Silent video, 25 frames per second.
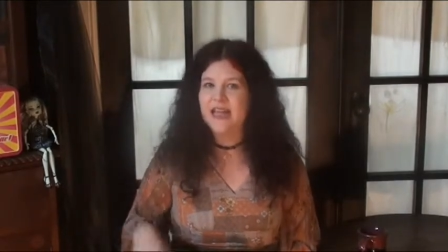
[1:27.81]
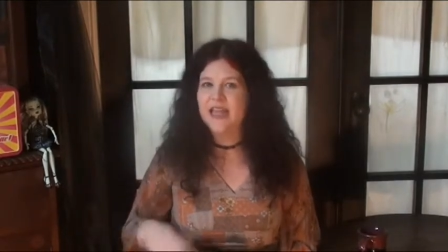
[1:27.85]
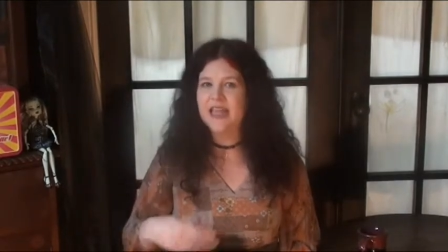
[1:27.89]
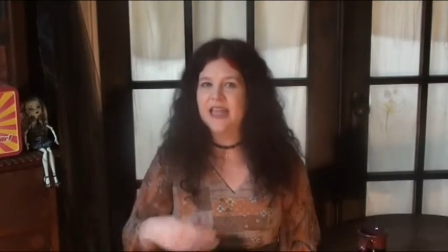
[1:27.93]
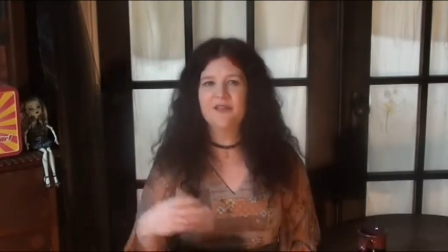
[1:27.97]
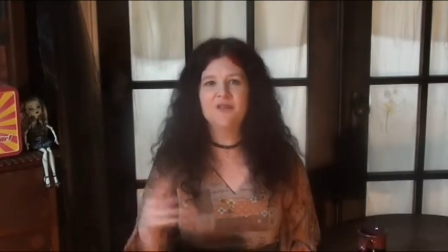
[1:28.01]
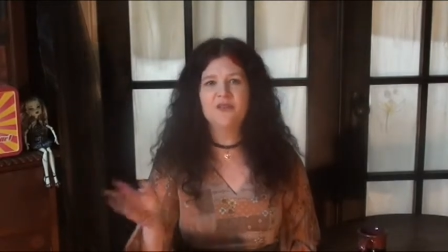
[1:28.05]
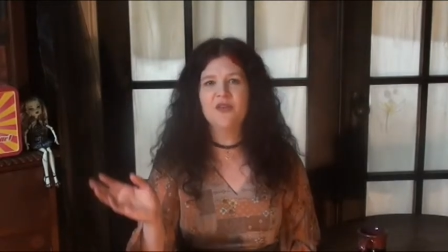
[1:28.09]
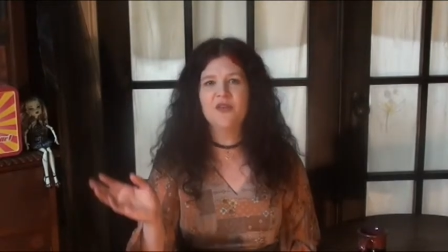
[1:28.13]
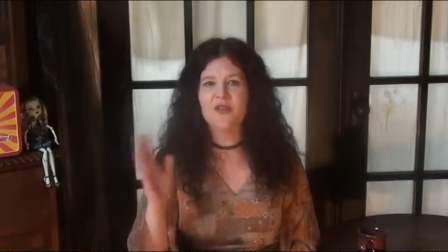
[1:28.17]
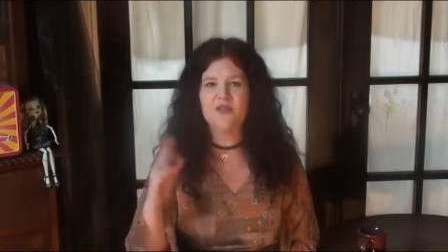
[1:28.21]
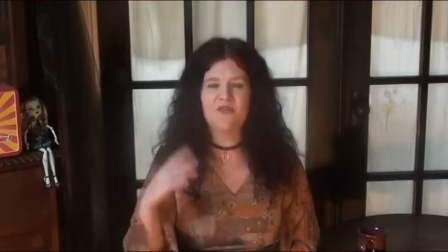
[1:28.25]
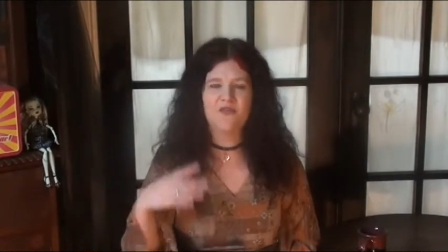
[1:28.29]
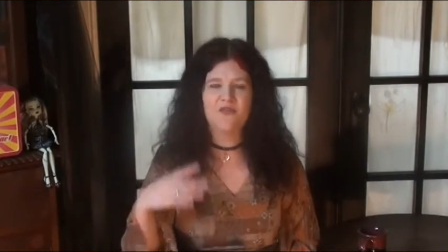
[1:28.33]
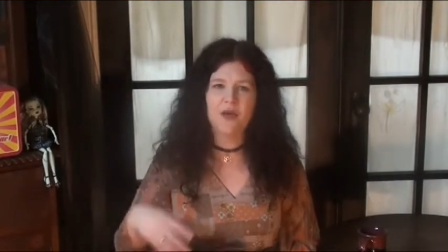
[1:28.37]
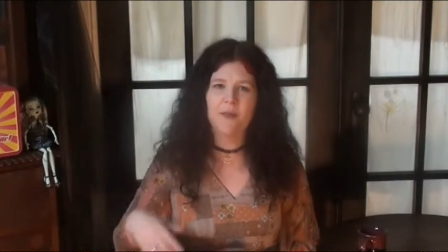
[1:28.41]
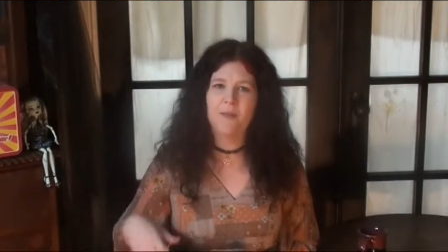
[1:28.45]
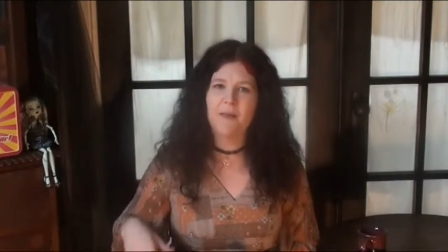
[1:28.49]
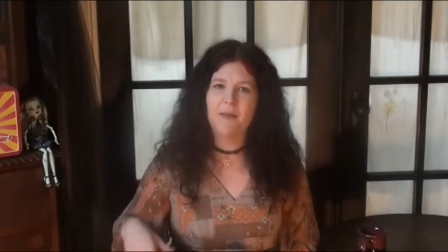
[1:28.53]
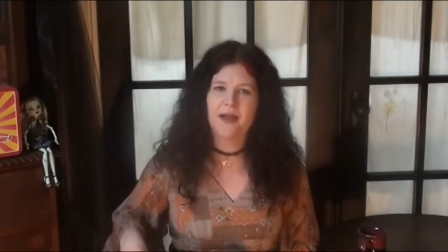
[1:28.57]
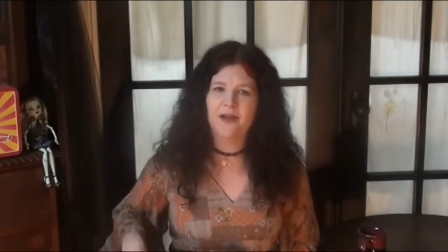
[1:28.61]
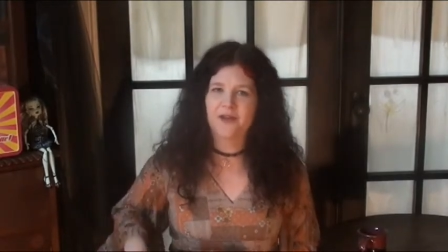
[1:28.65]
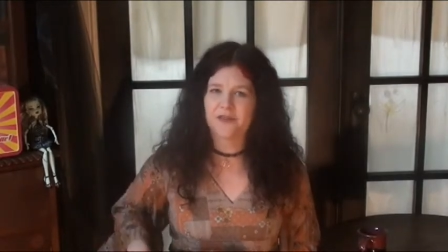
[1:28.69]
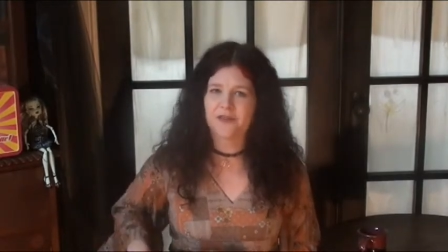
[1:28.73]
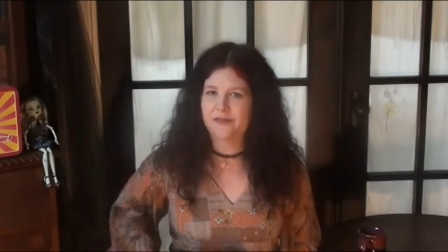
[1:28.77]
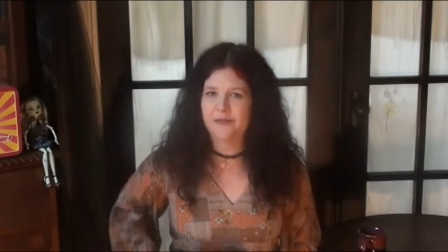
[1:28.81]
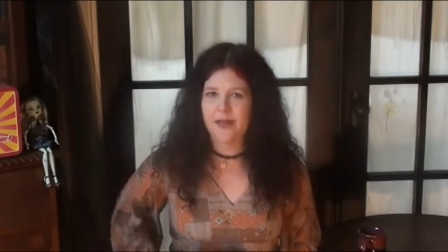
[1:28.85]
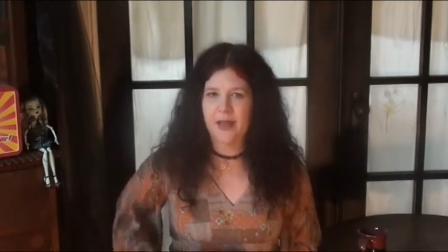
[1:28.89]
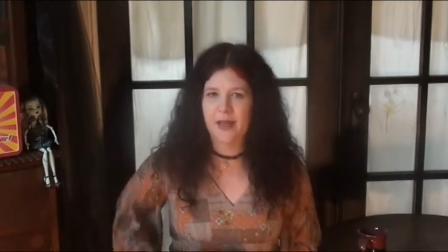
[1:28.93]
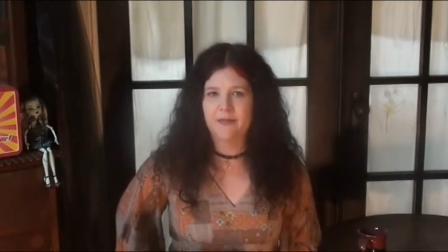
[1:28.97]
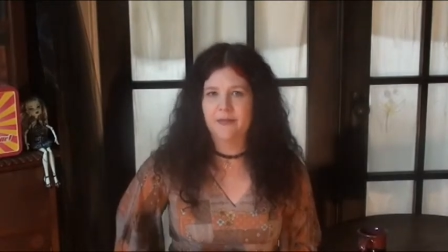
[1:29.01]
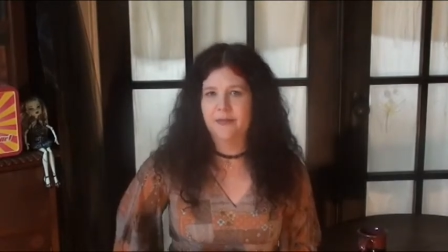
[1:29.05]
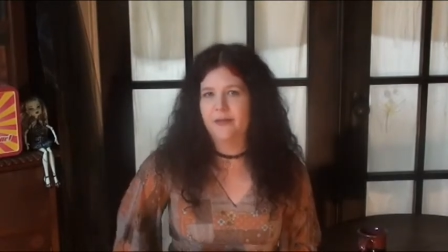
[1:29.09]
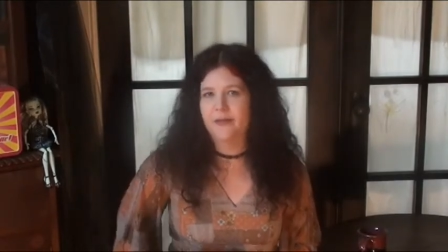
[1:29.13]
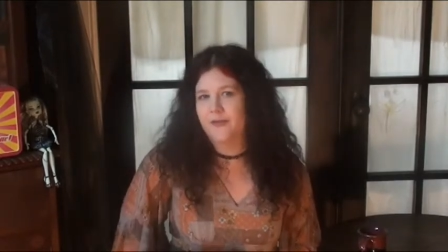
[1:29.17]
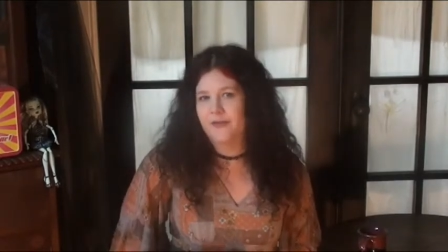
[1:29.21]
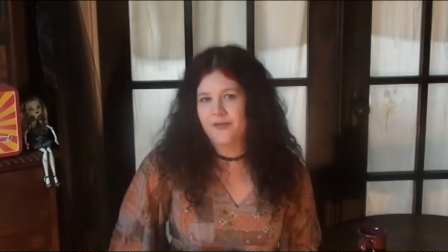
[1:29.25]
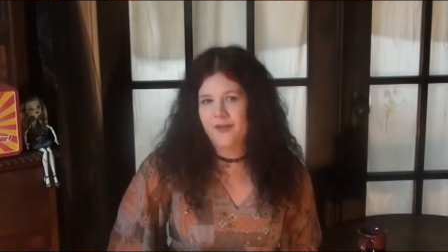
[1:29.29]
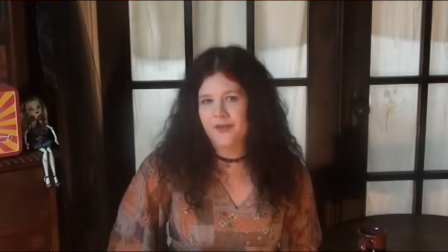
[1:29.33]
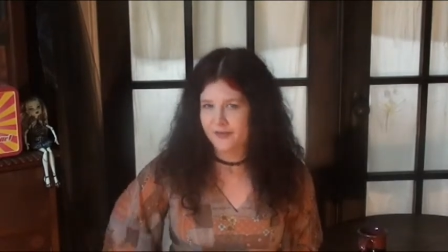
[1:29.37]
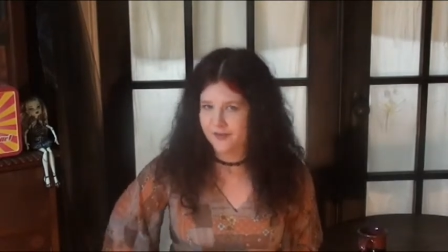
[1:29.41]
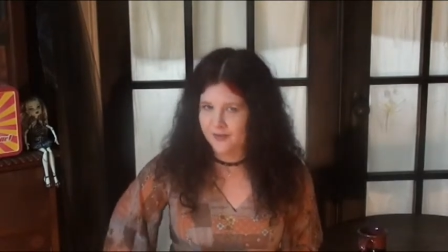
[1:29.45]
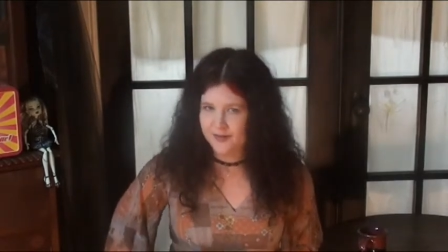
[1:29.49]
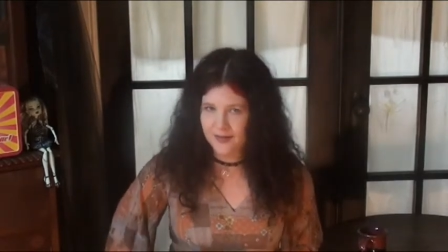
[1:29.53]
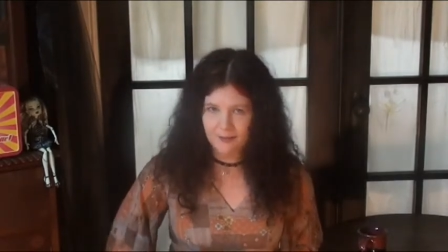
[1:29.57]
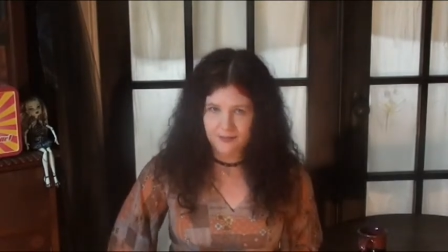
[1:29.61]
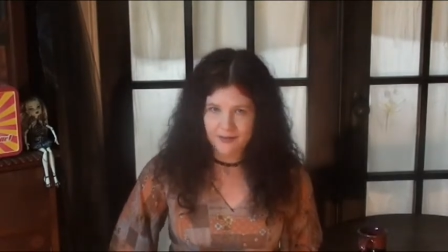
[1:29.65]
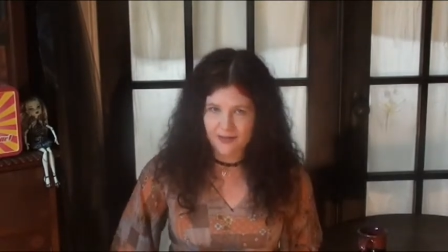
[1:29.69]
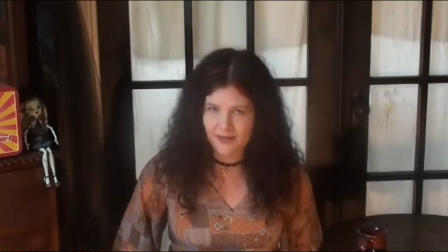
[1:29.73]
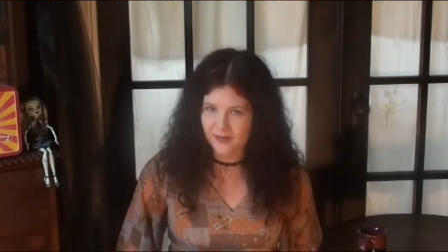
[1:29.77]
even though the filmmakers claim that no such
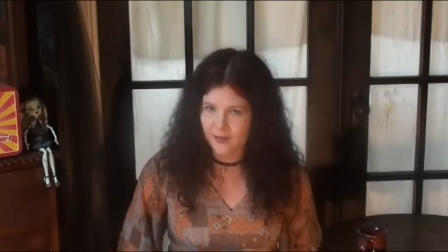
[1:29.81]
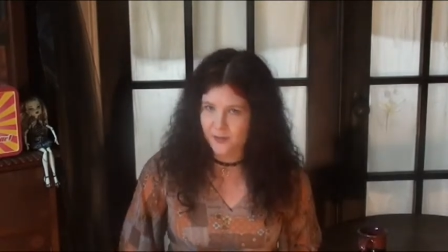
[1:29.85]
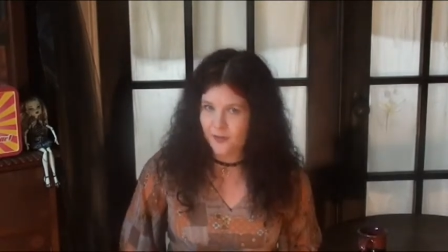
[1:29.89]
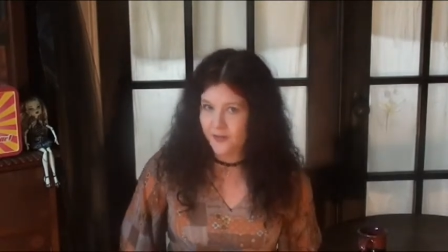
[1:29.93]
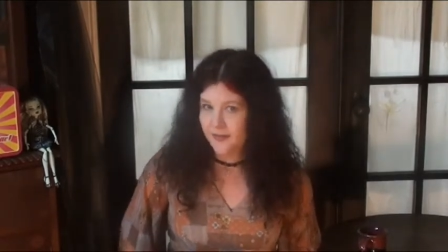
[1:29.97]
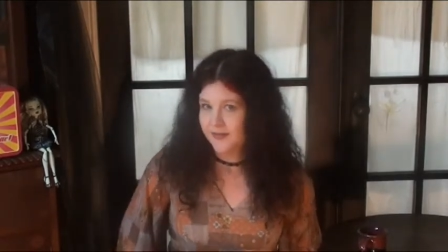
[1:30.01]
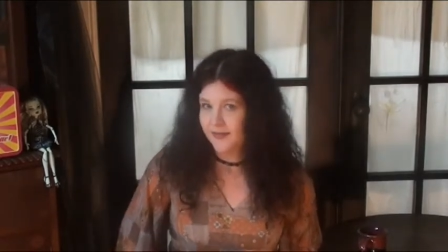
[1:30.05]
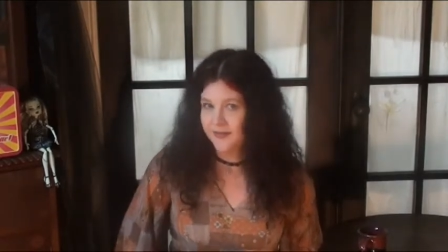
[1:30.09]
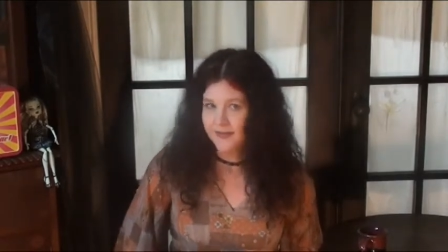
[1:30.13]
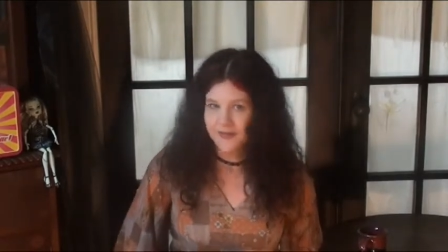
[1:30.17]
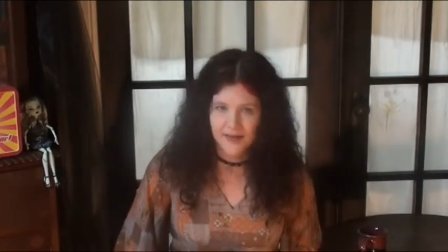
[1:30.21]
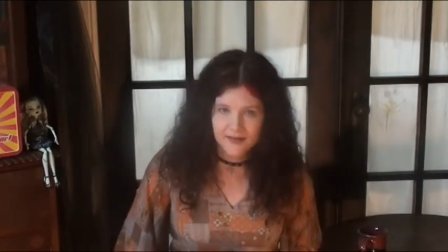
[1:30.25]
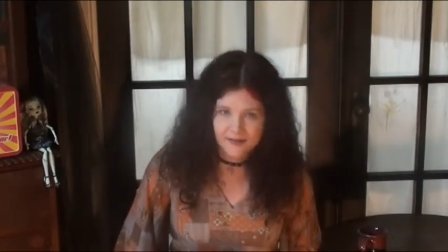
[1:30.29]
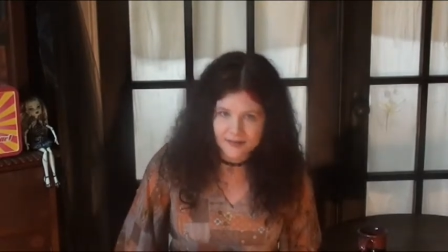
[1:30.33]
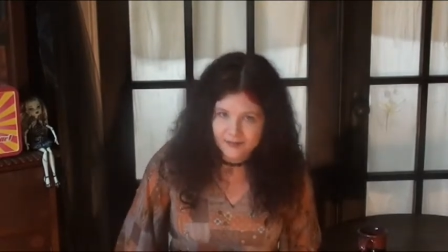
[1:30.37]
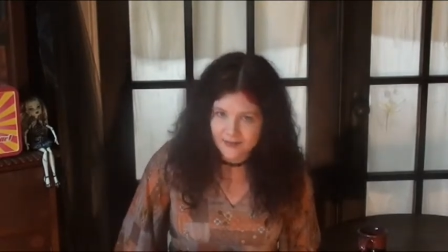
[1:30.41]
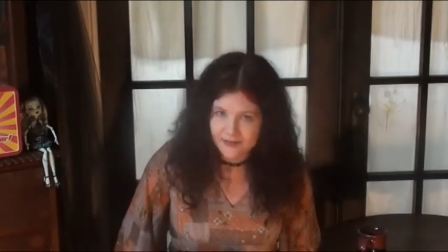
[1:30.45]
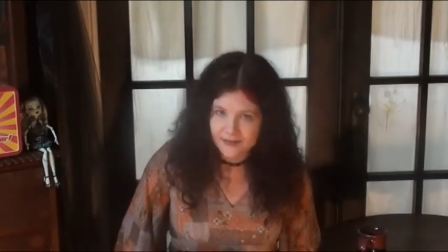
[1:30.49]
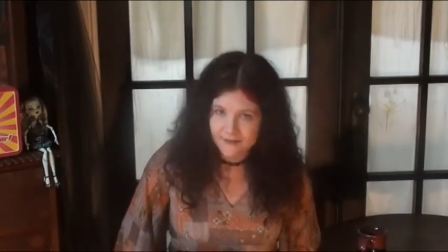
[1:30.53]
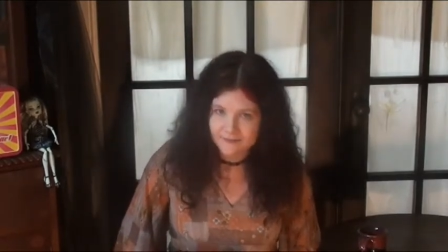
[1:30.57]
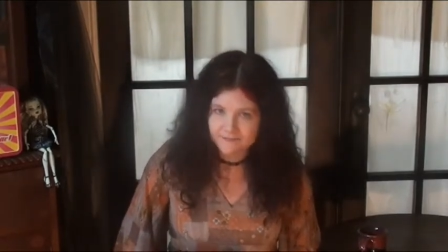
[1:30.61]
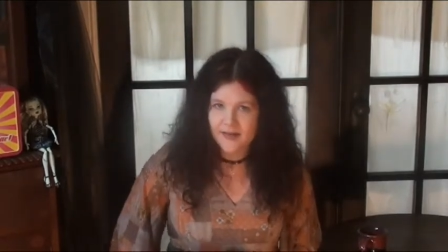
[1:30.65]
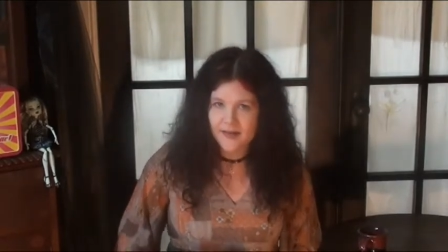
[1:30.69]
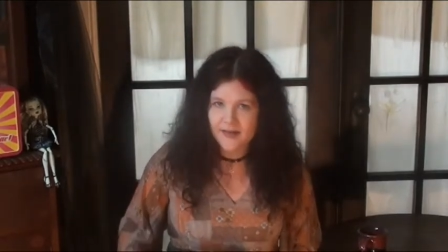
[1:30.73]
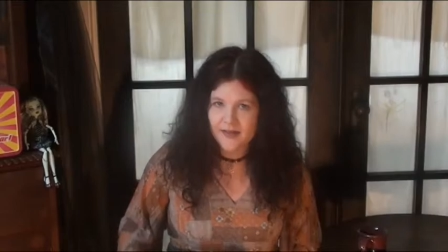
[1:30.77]
symbolism was intended.